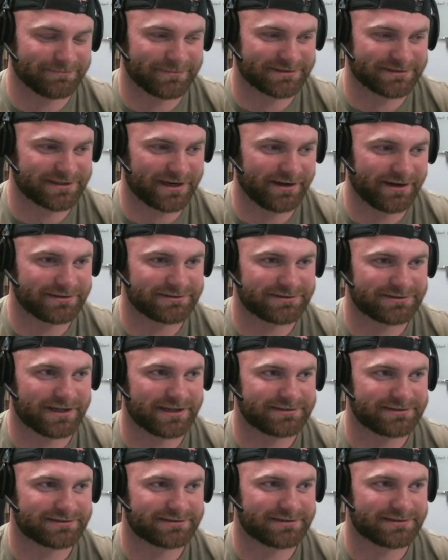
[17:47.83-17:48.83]
Miss Sharon
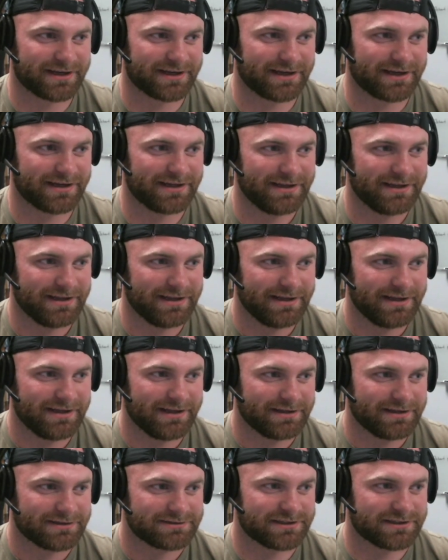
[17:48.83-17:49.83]
just
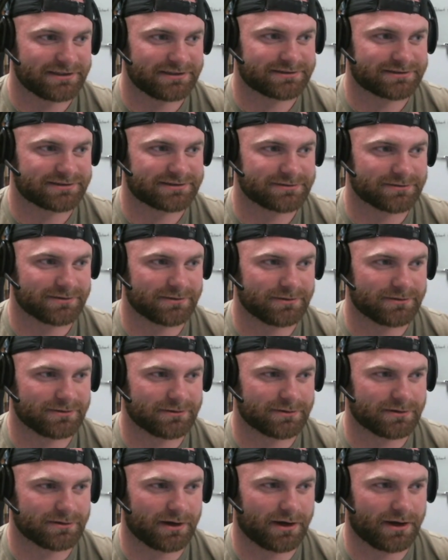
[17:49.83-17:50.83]
she's
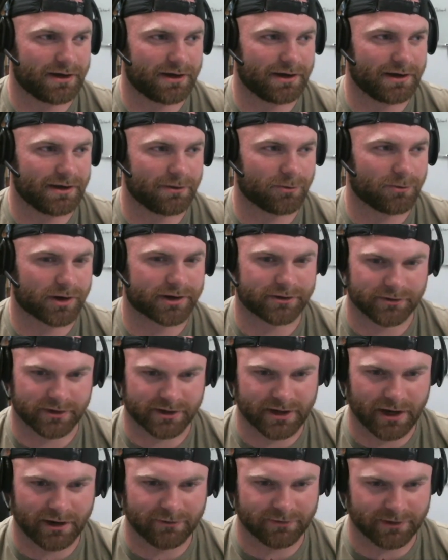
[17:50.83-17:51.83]
working in
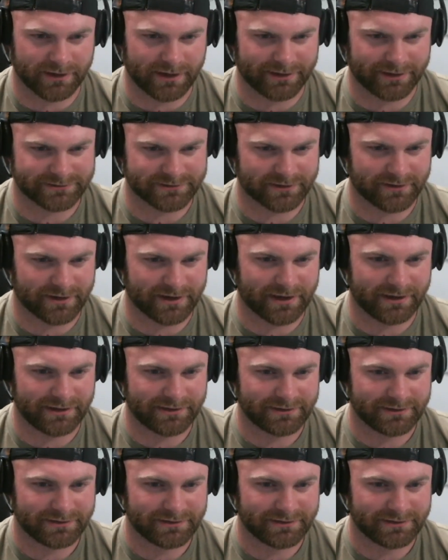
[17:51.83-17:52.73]
recovery now. Is that right?